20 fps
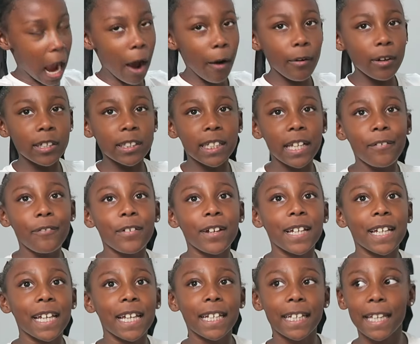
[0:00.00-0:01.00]
I was giving
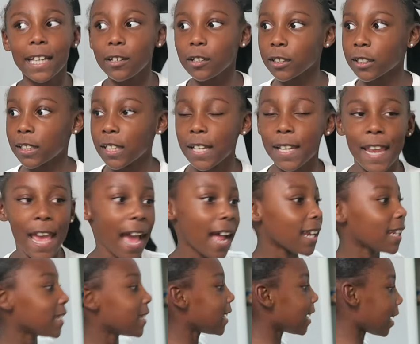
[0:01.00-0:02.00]
it to
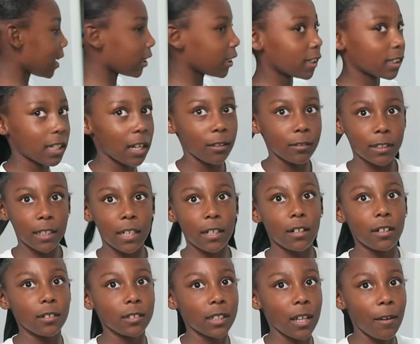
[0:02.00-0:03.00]
dad, and I was like,
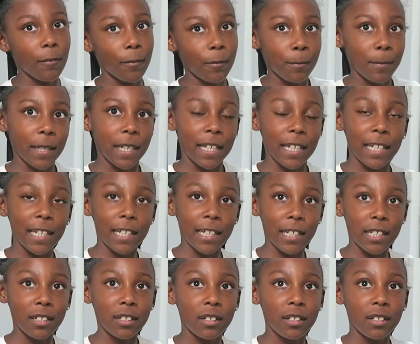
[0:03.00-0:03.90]
time for me to eat.